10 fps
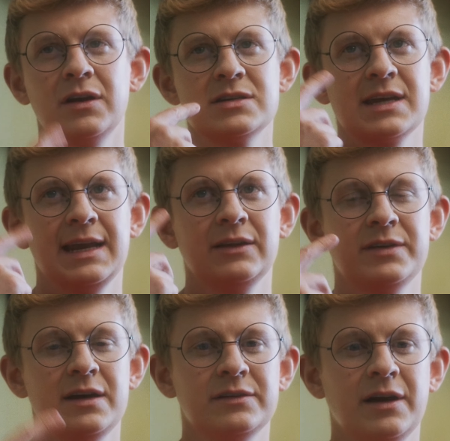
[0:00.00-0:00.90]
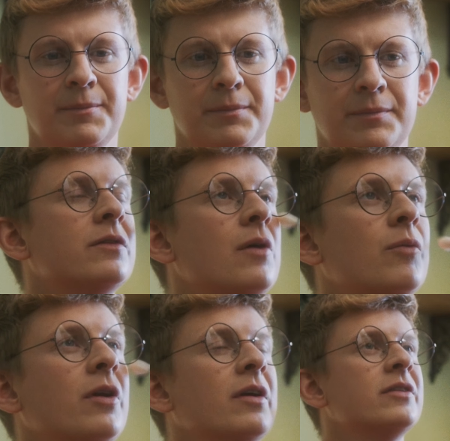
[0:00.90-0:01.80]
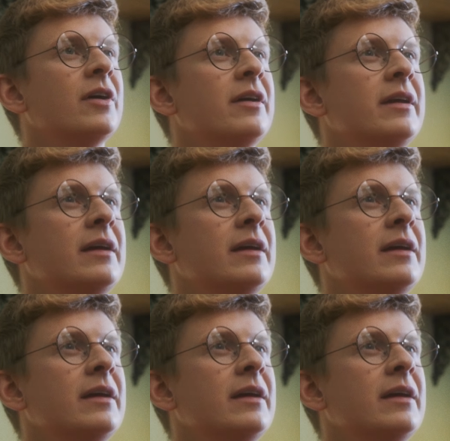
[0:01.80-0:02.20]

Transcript: I just get a little touch up? Don't want to look shiny,